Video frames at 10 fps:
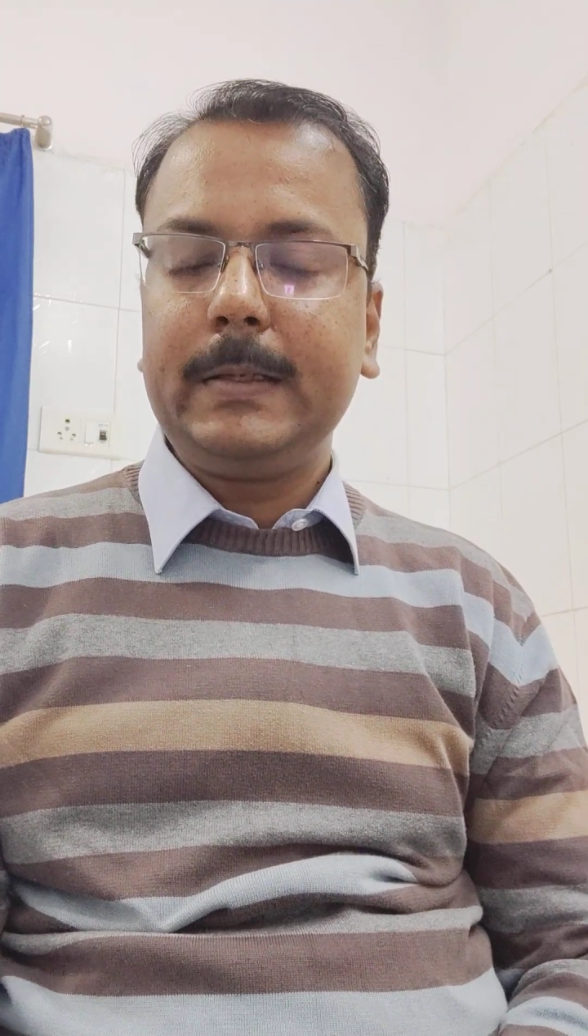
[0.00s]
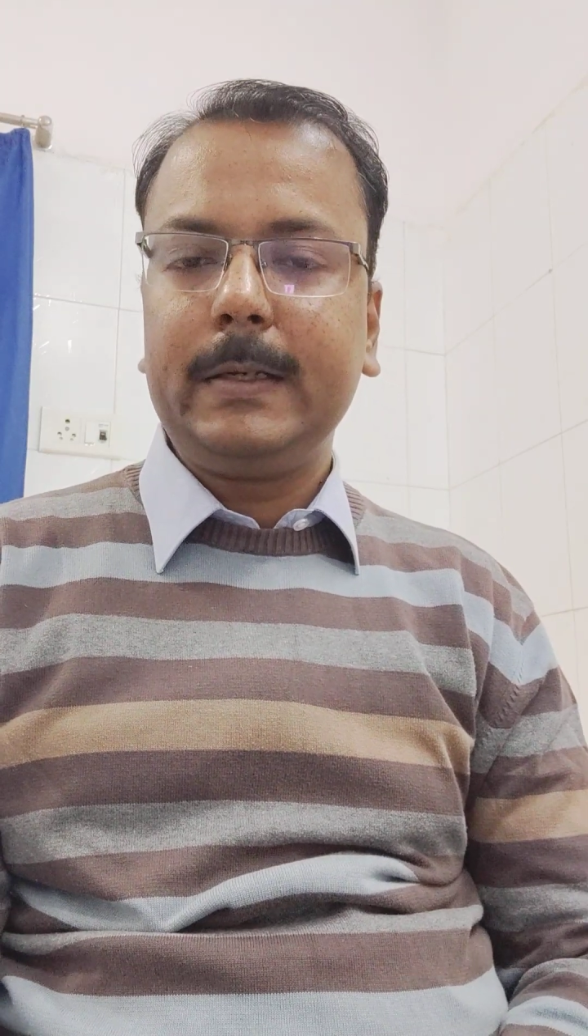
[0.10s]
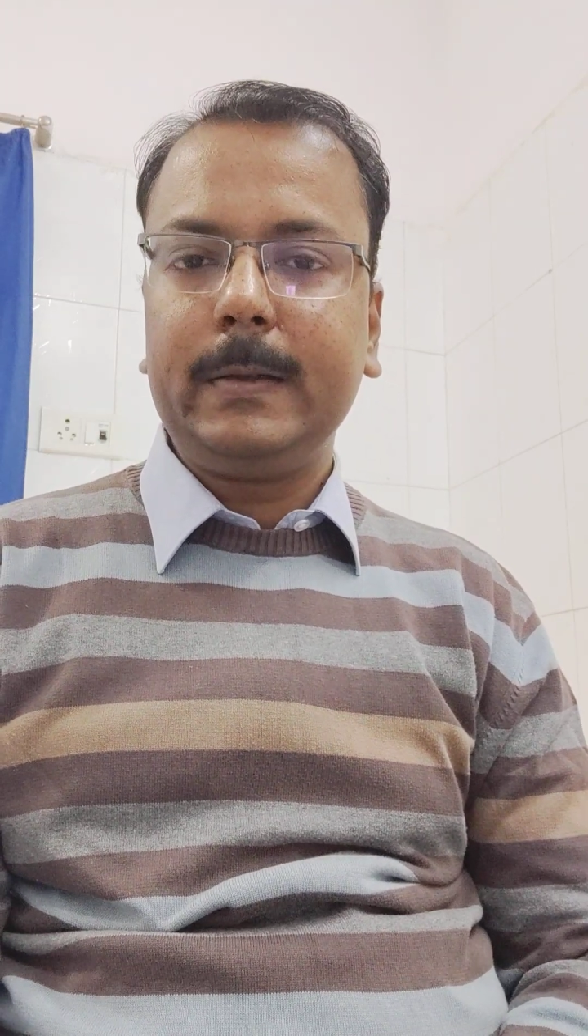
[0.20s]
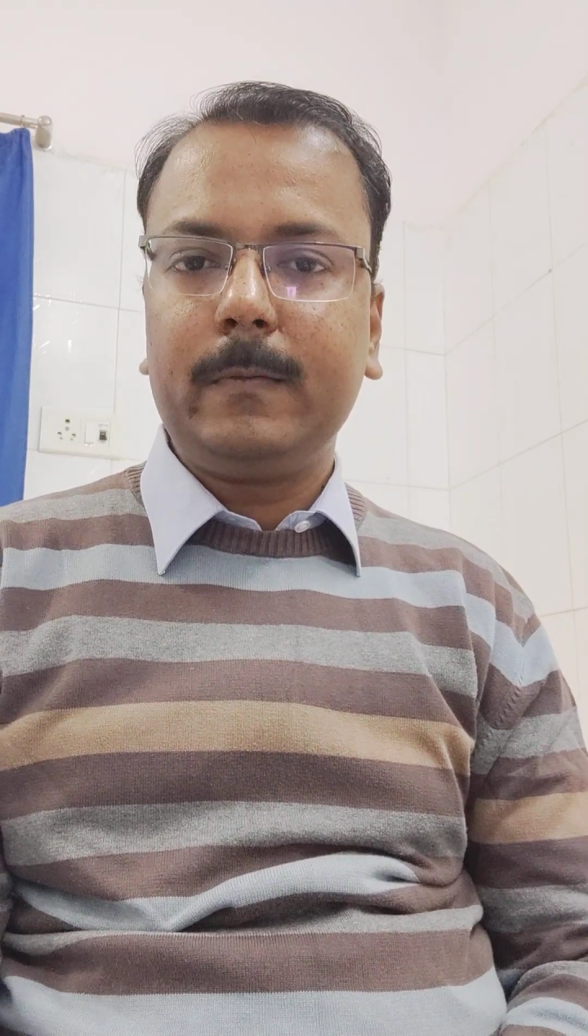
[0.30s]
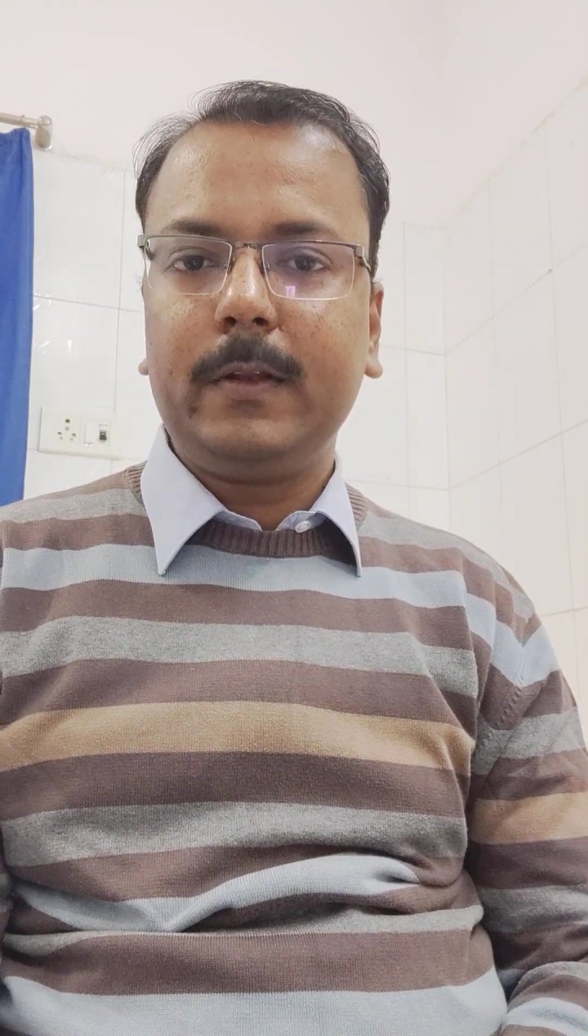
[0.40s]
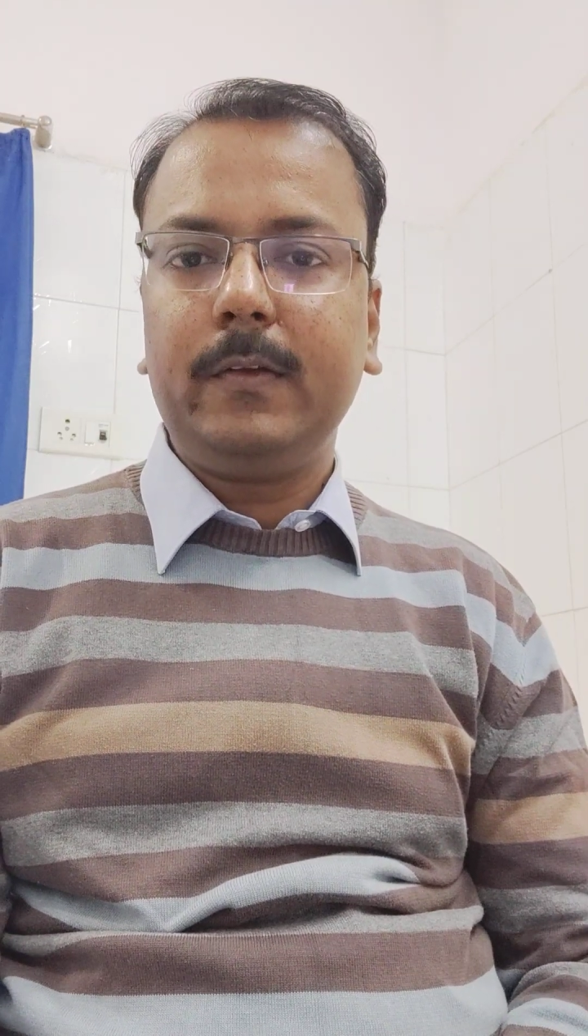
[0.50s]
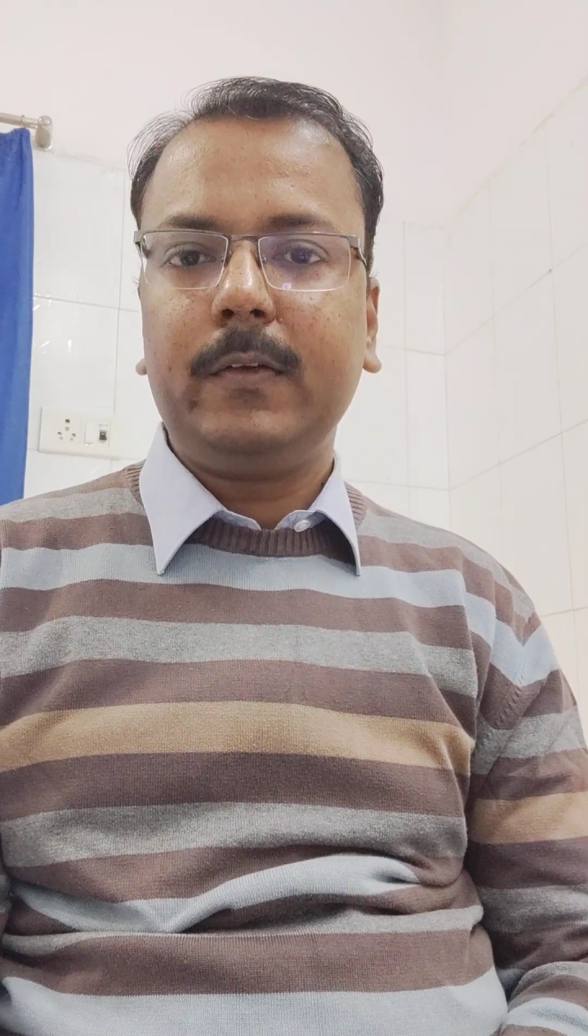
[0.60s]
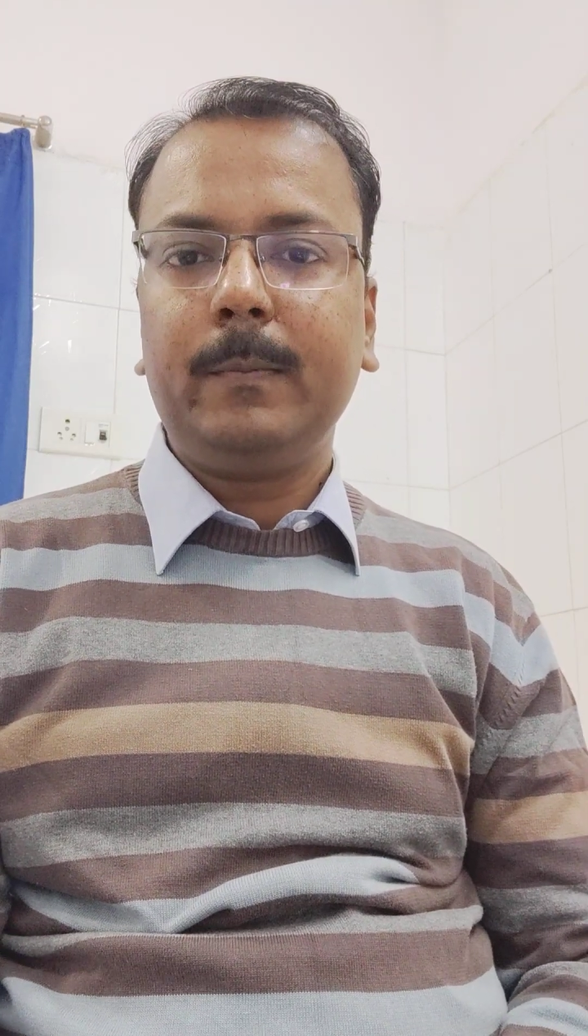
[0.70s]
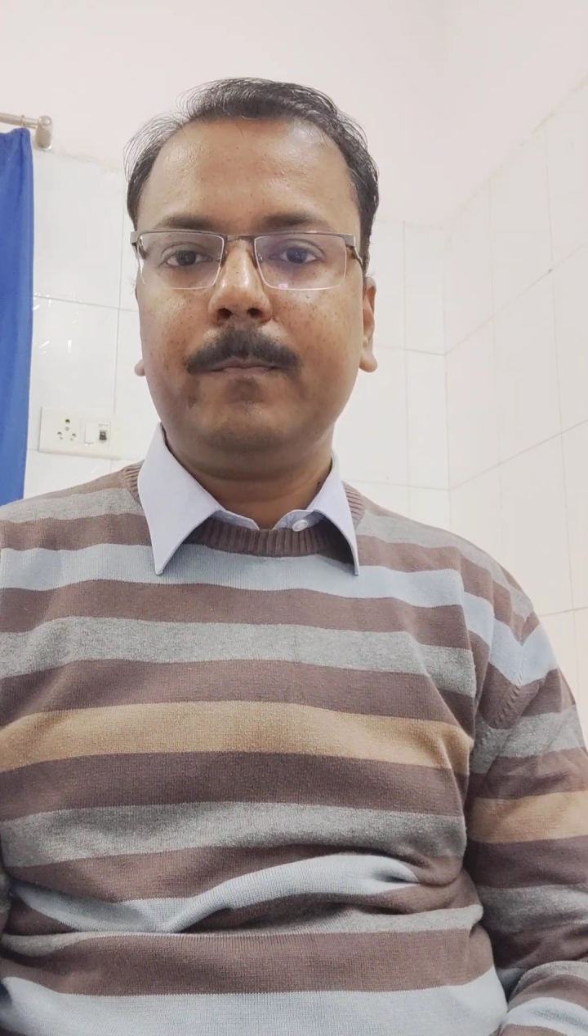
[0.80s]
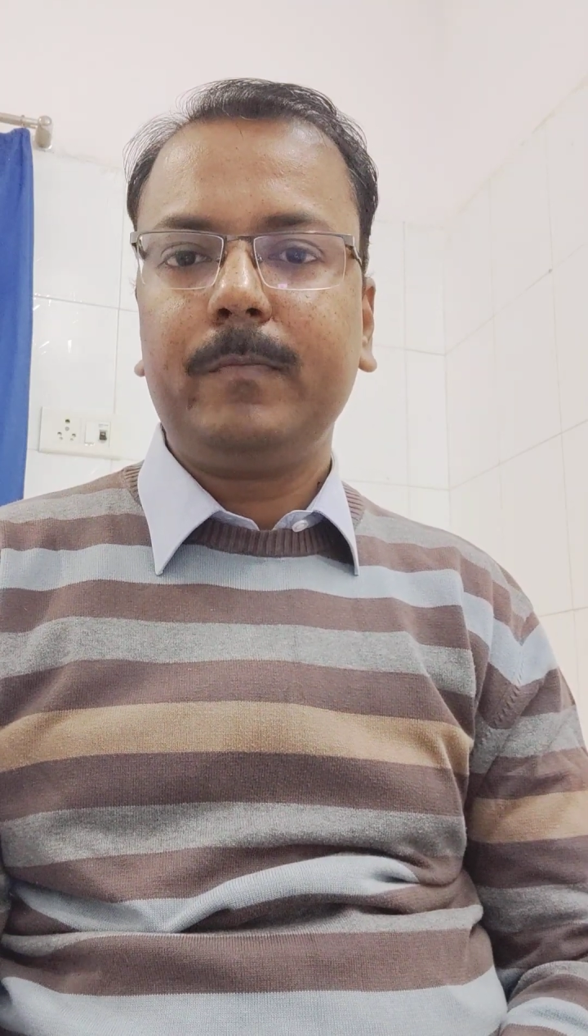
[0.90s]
the rare ones,